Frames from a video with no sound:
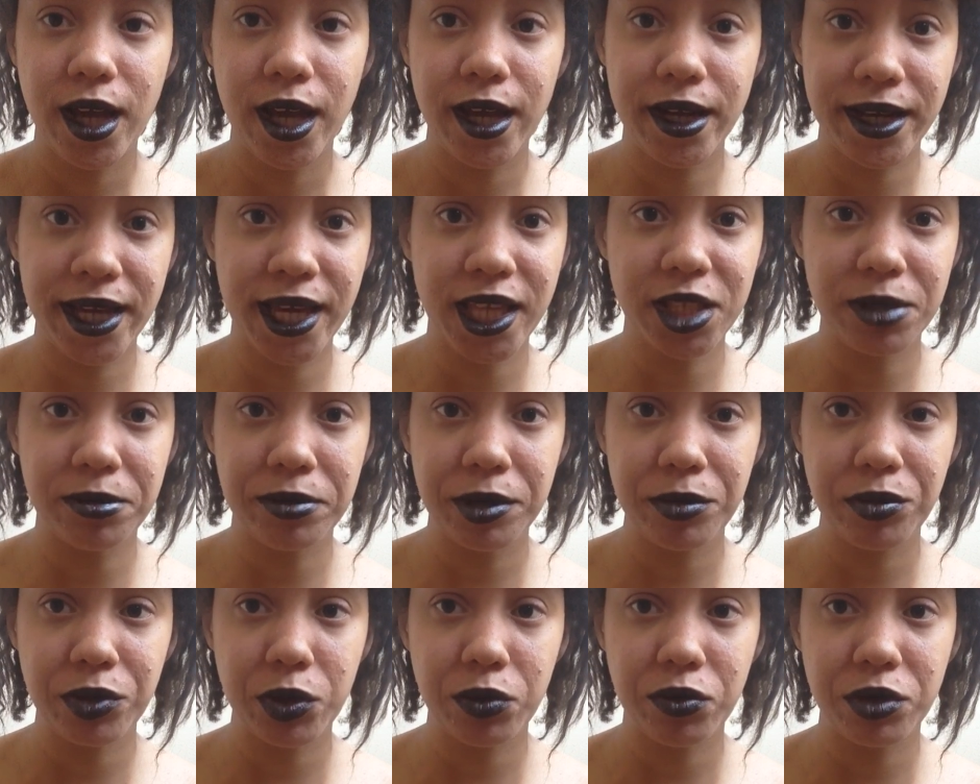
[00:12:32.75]
And again, the
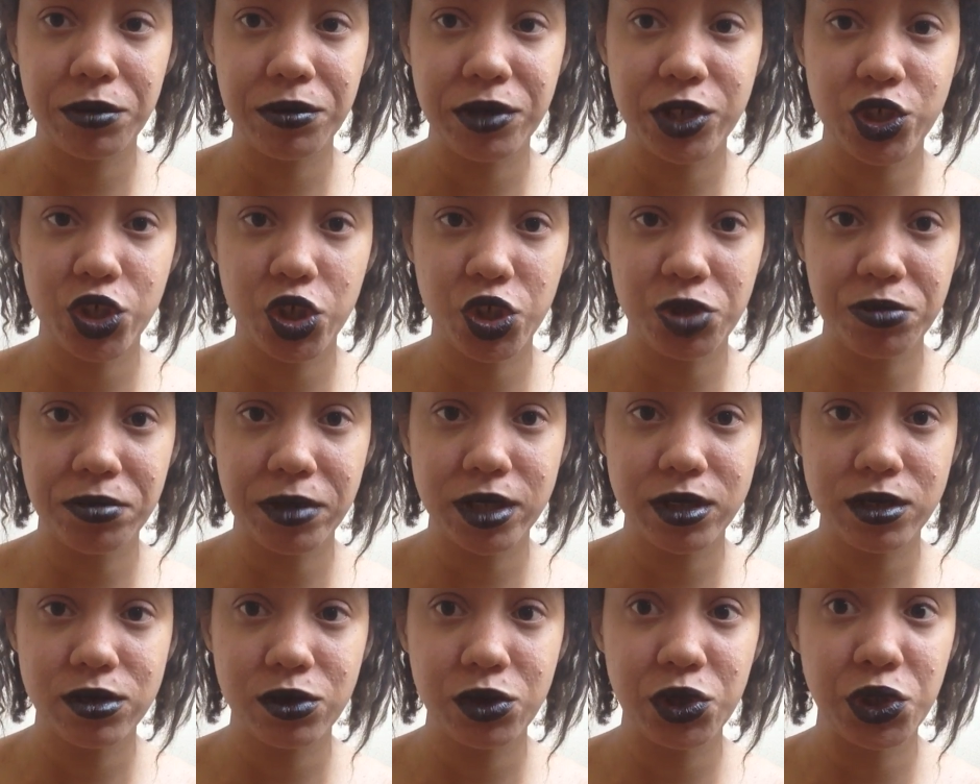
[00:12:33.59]
people that want to be
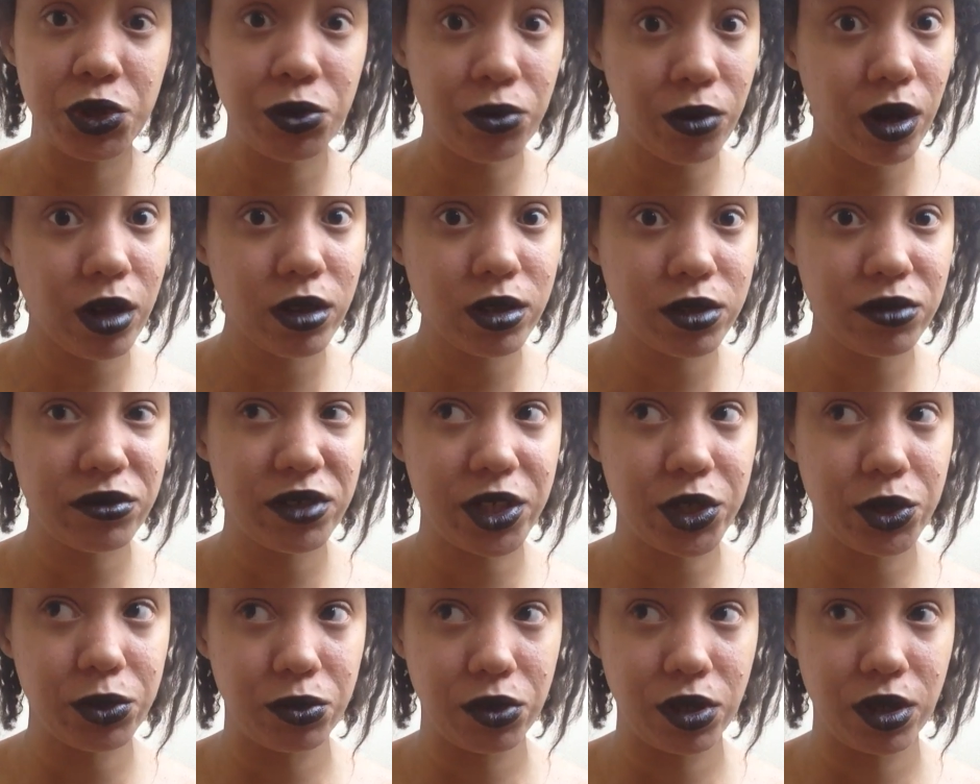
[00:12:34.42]
judgmental, you also
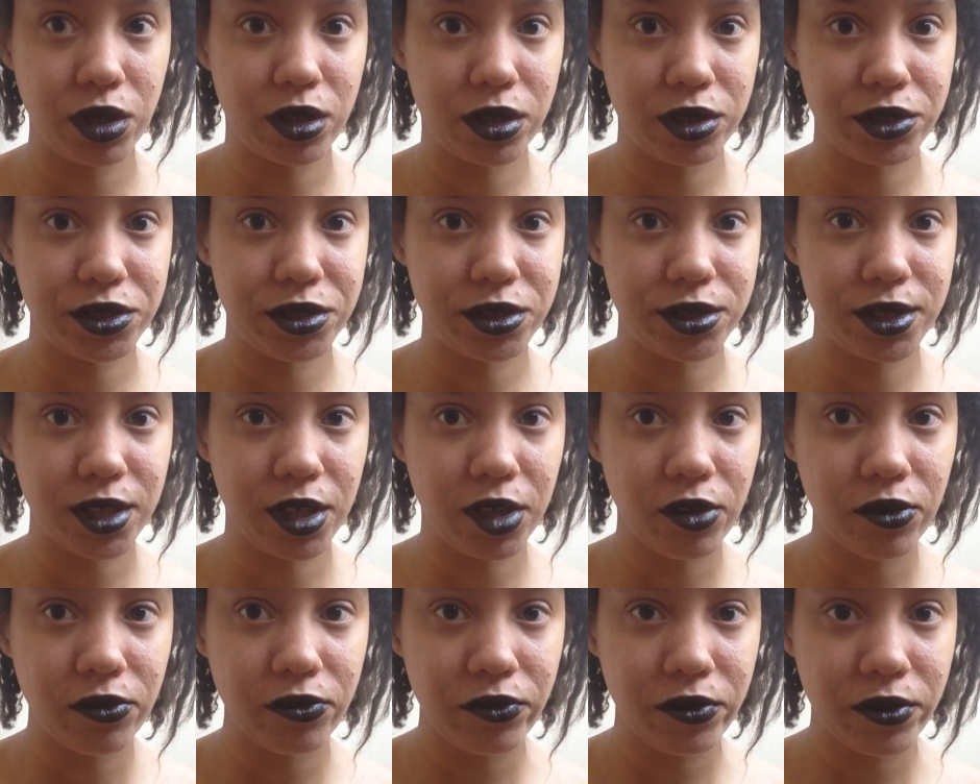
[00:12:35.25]
need to work on
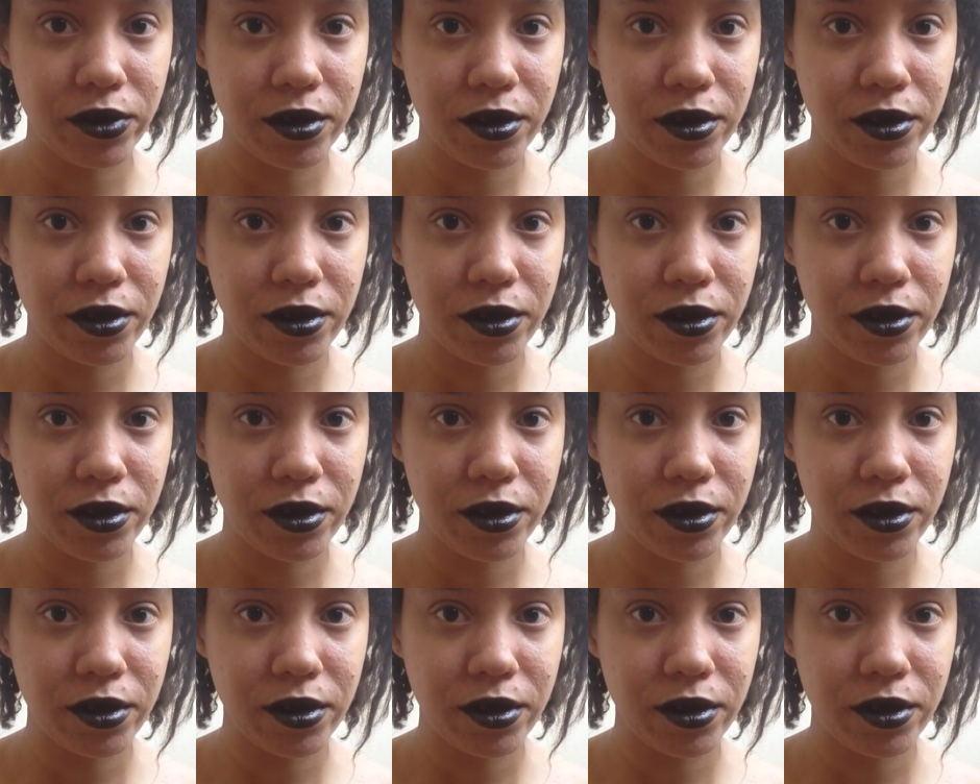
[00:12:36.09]
yourself